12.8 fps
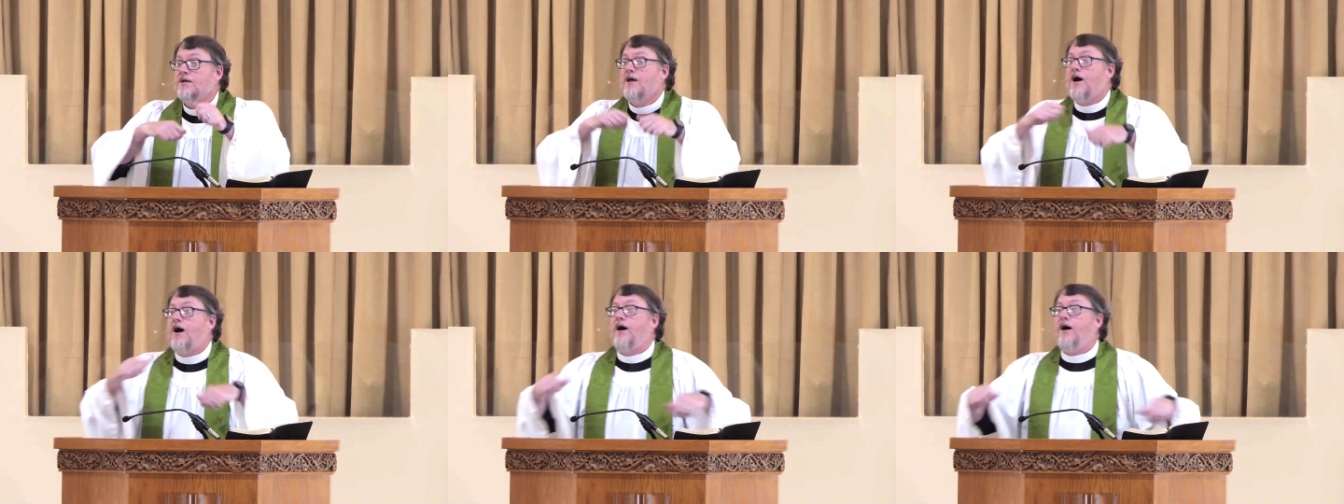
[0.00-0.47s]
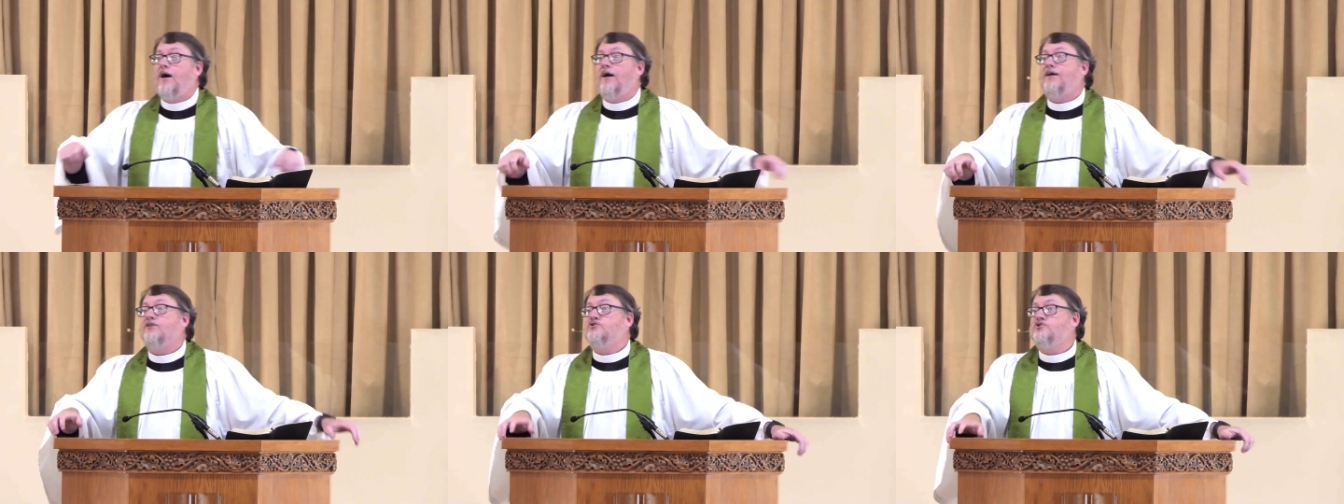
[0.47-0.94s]
uh,
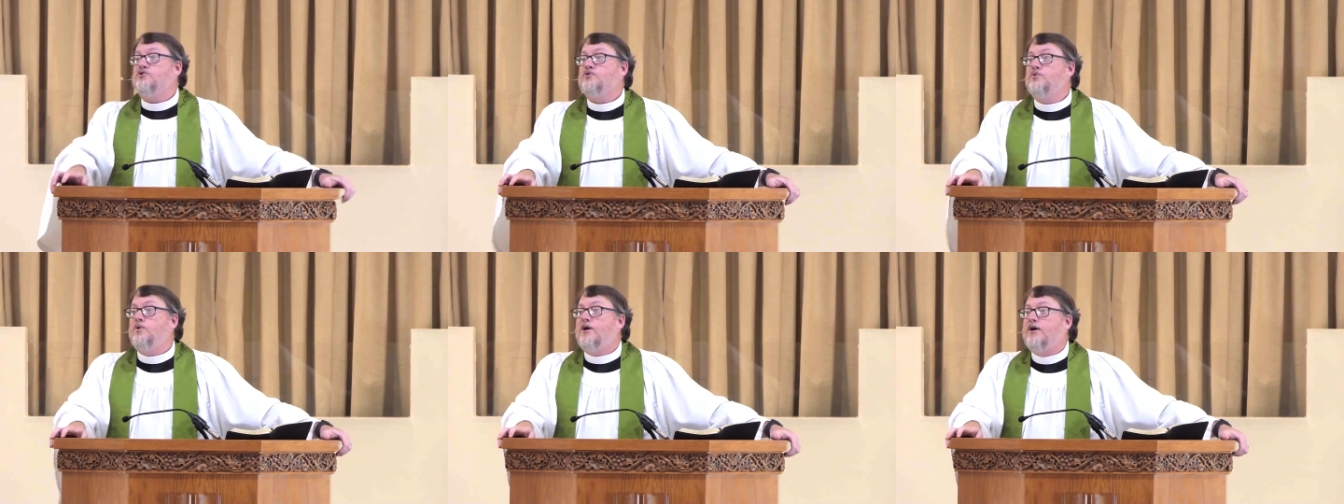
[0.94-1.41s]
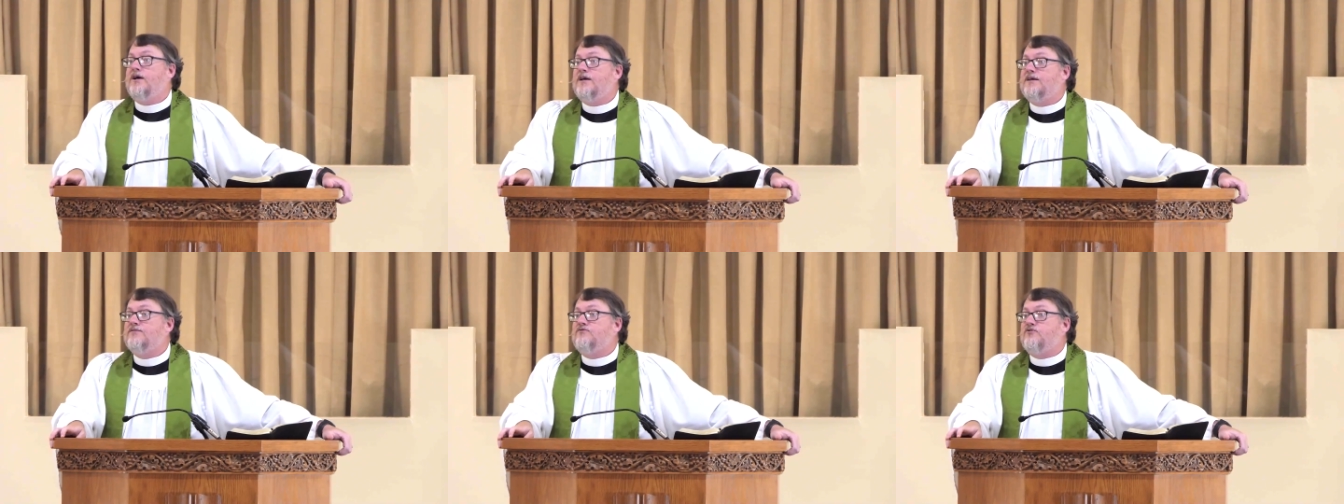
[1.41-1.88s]
and, to, uh,
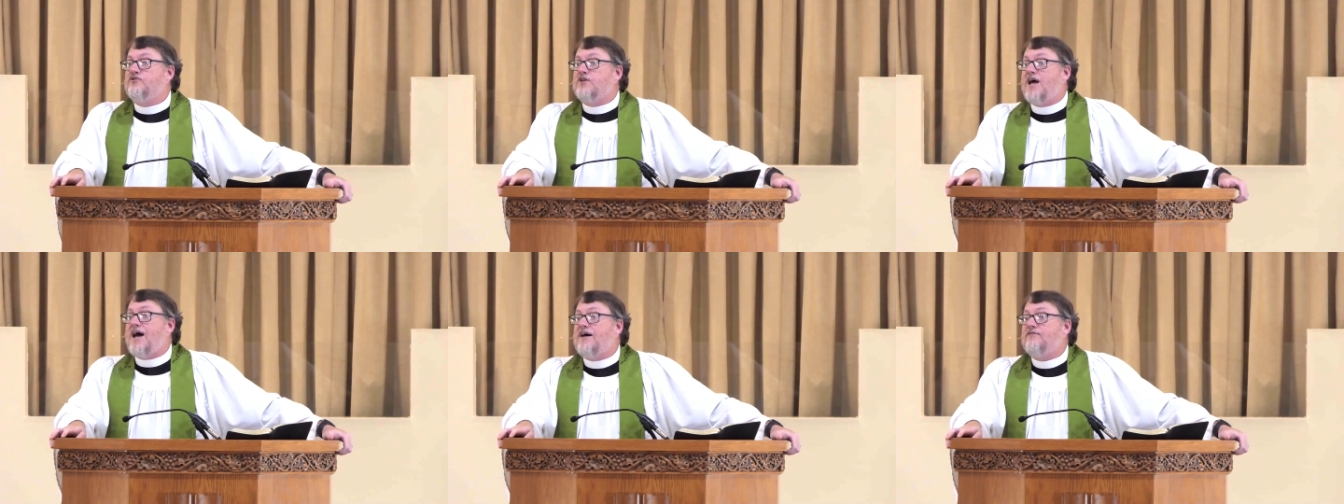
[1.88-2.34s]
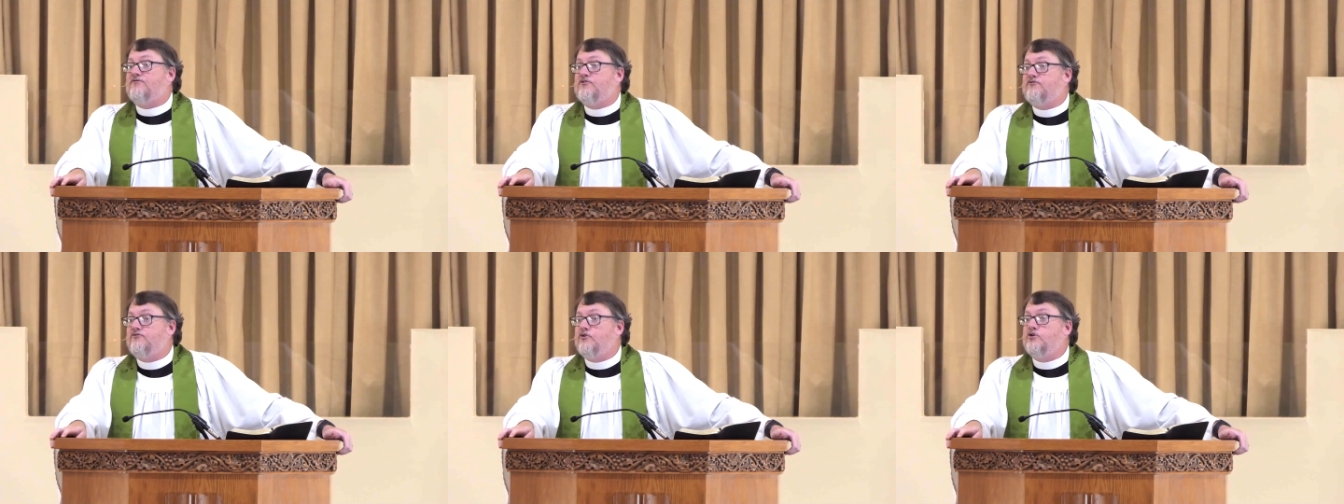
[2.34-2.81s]
and for to have the
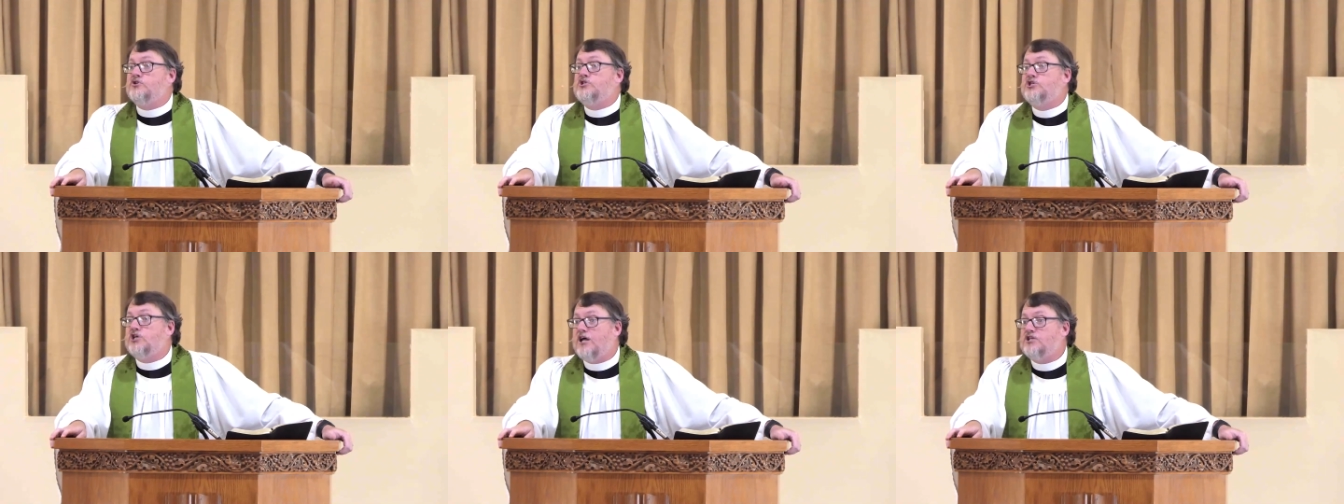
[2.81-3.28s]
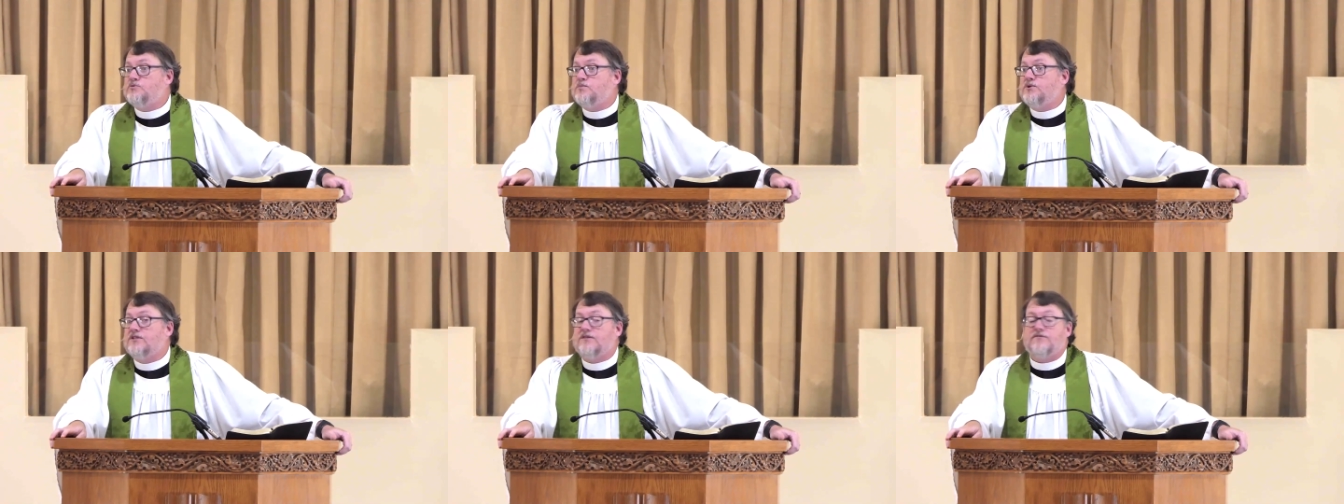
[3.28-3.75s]
full
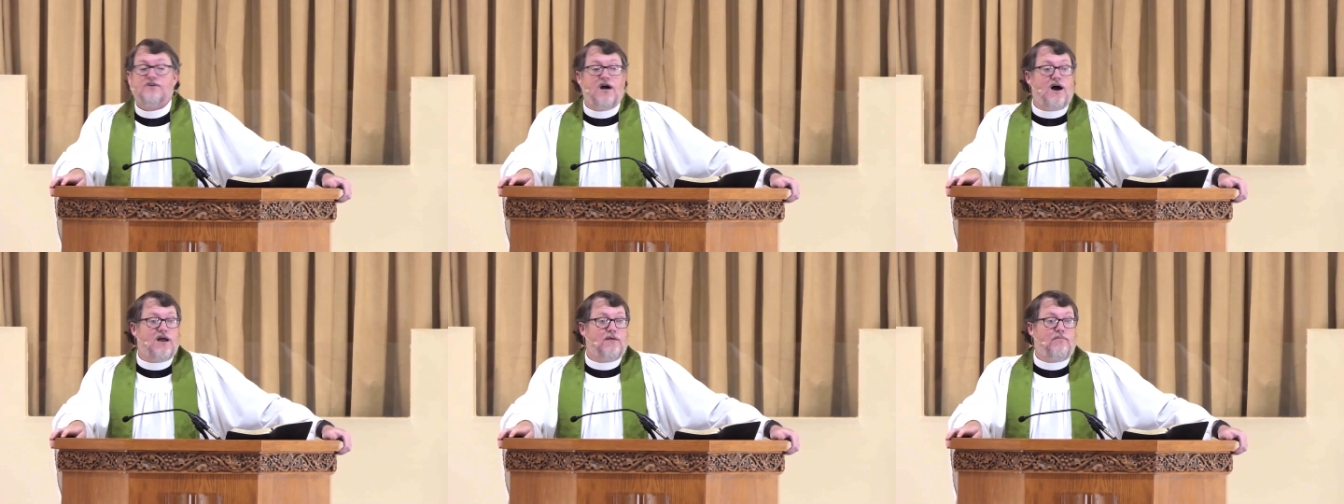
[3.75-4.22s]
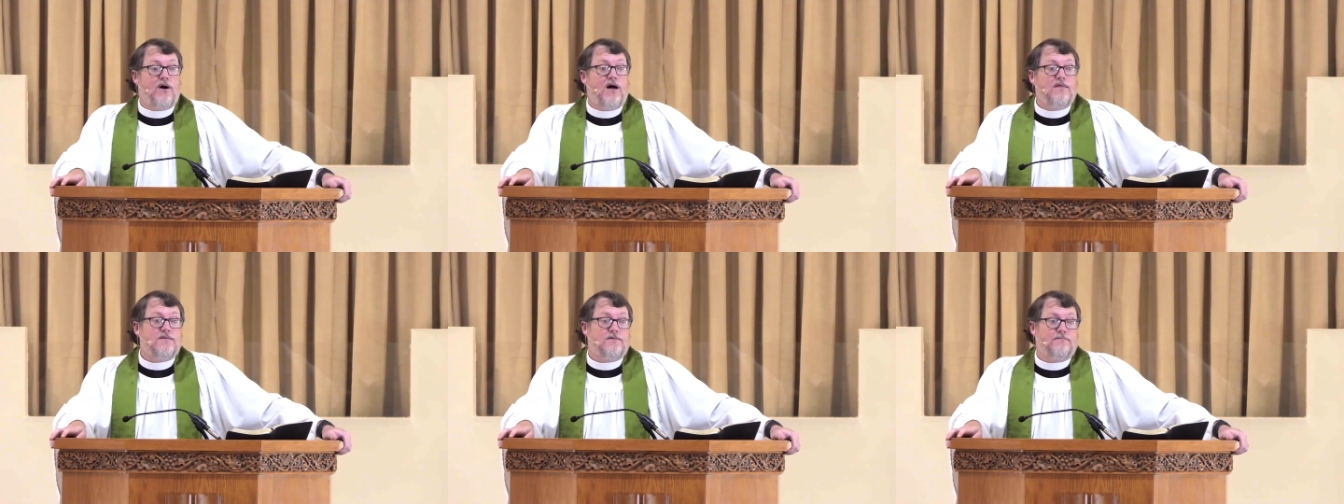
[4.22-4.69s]
judgment of God upon
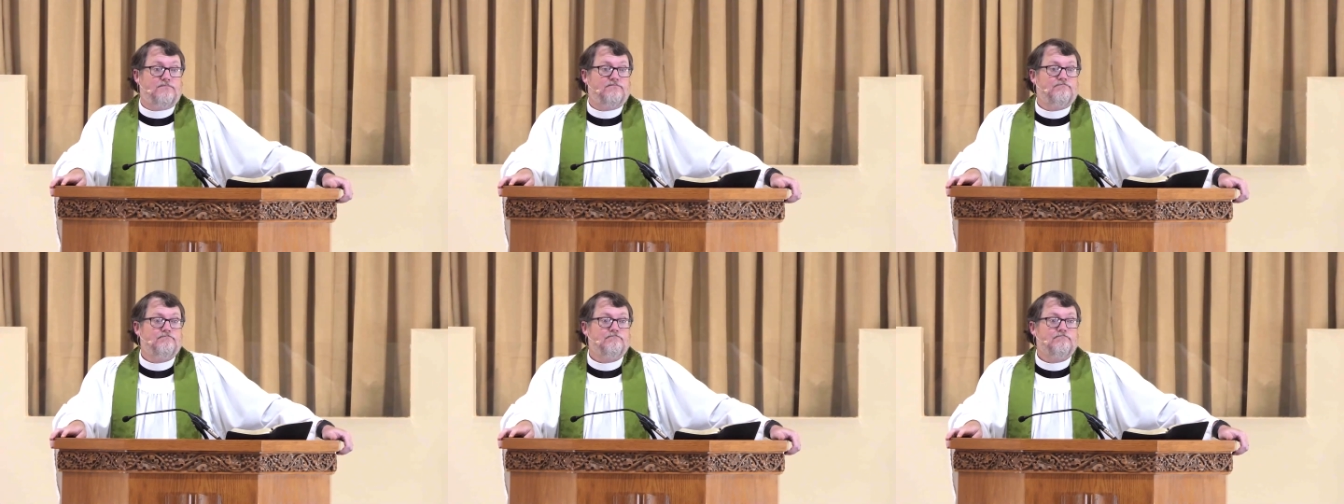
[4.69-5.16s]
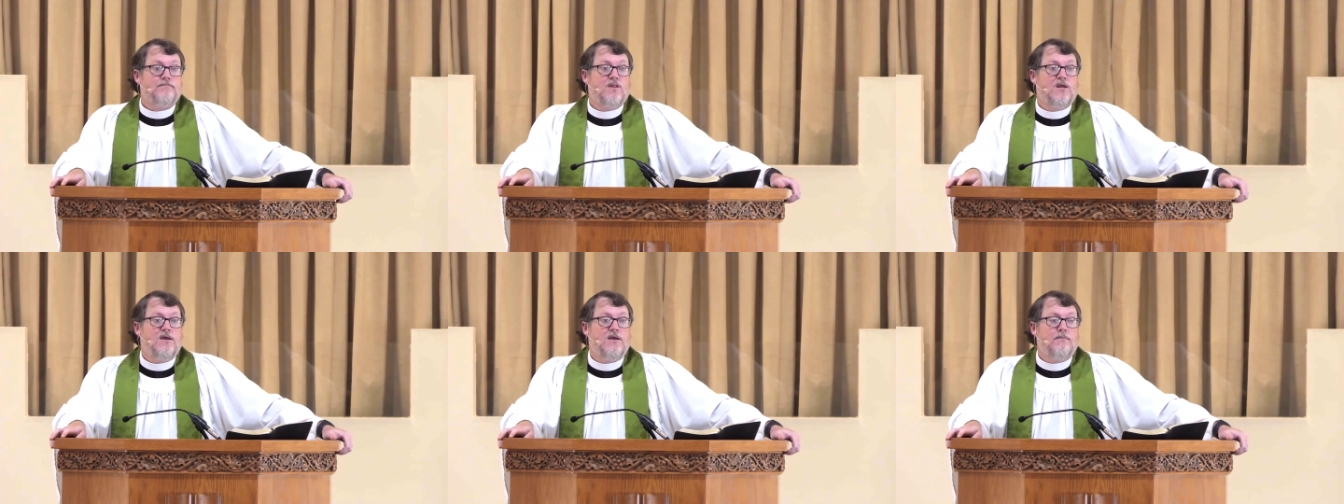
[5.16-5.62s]
them.
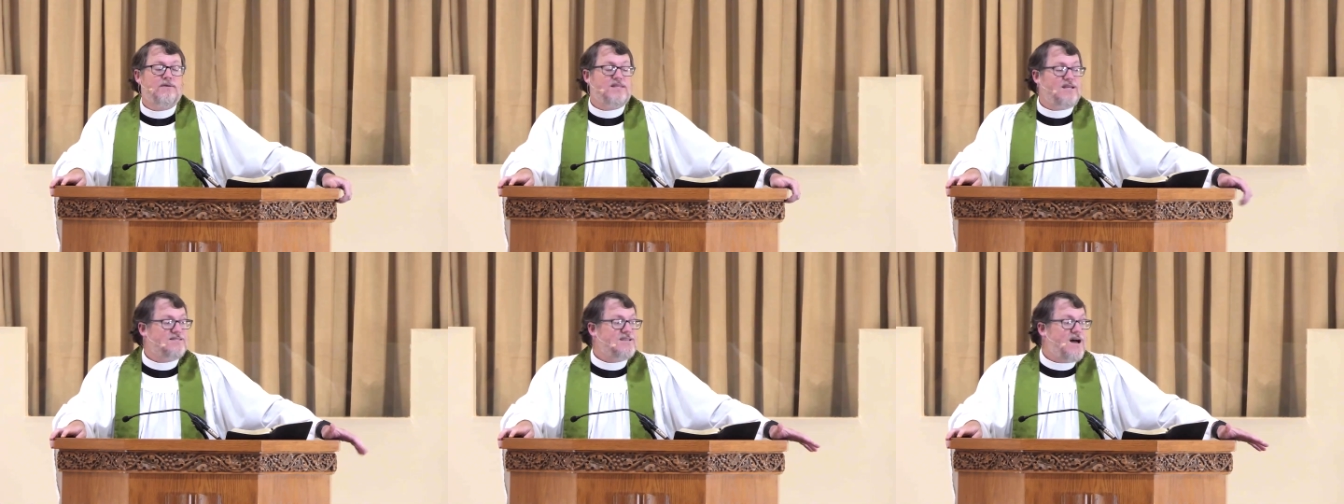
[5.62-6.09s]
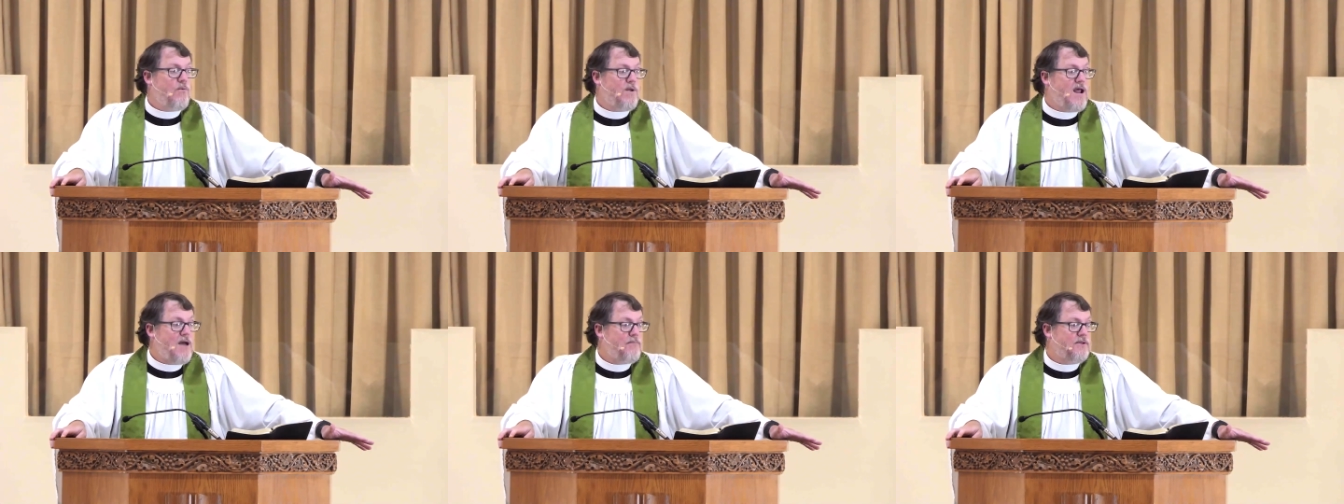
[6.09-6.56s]
But that's not what happened.